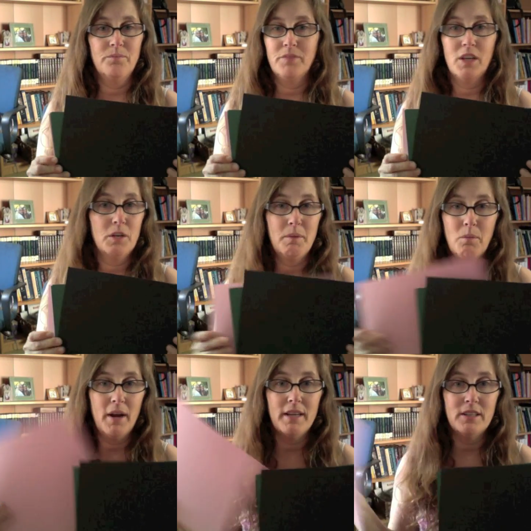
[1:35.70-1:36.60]
It could be
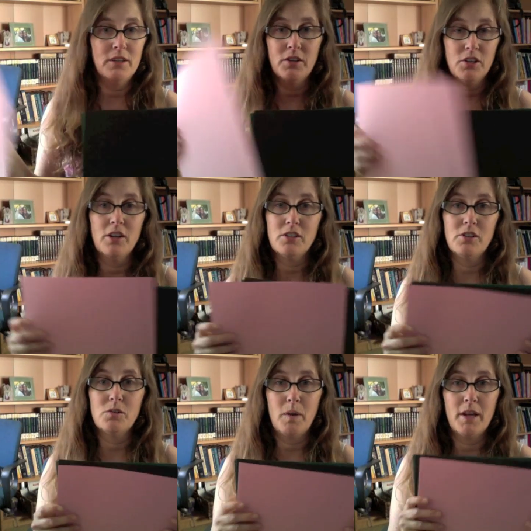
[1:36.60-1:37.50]
white. You could also
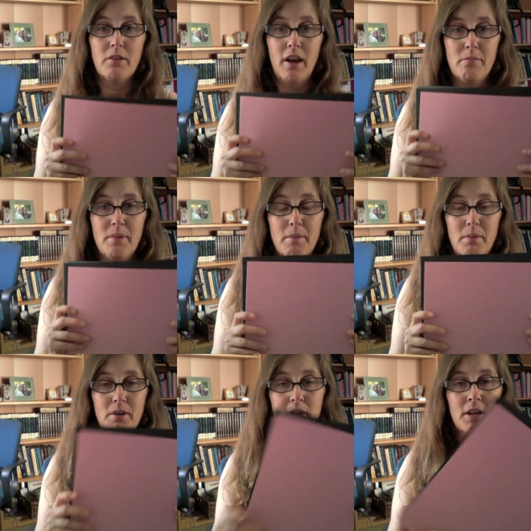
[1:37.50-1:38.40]
use white craft
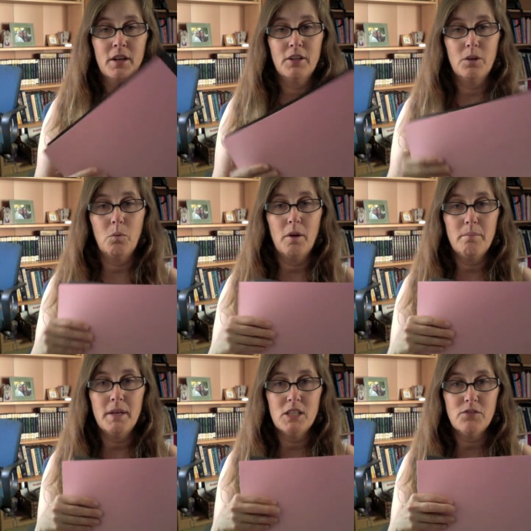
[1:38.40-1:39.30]
paper.
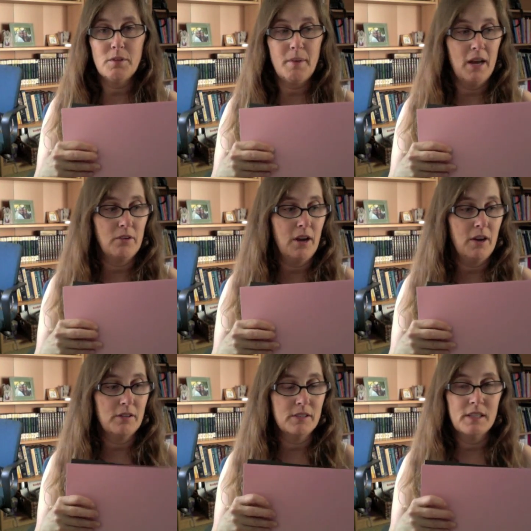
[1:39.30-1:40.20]
One piece for the
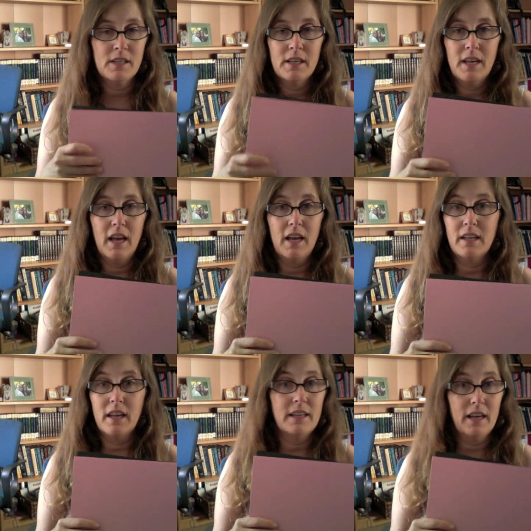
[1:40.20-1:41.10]
background.
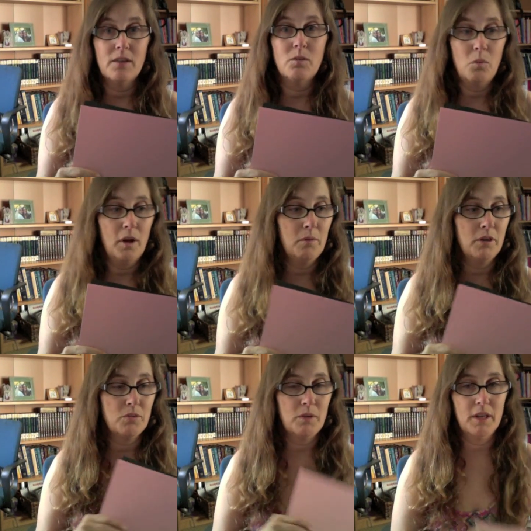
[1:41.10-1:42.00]
Again, white
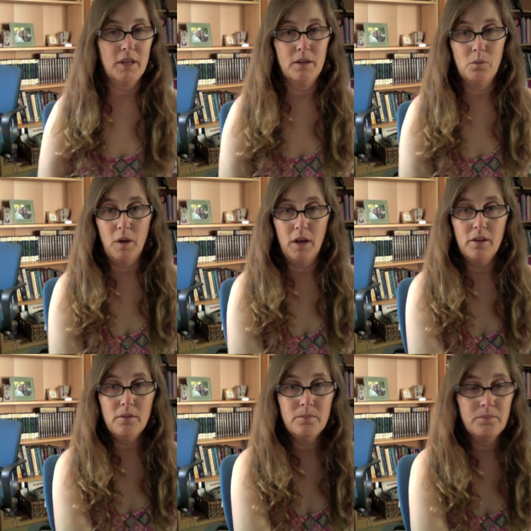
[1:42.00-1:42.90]
works really
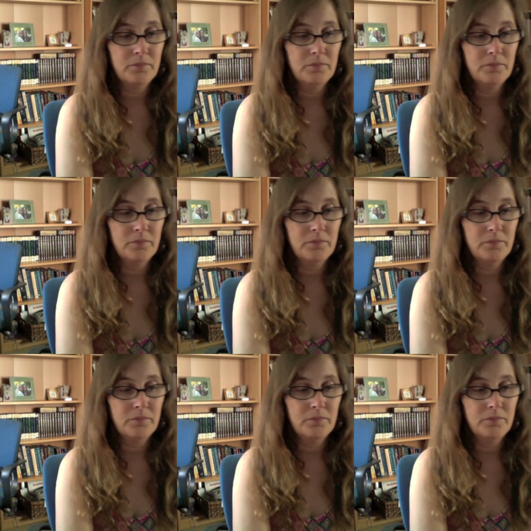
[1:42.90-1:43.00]
well.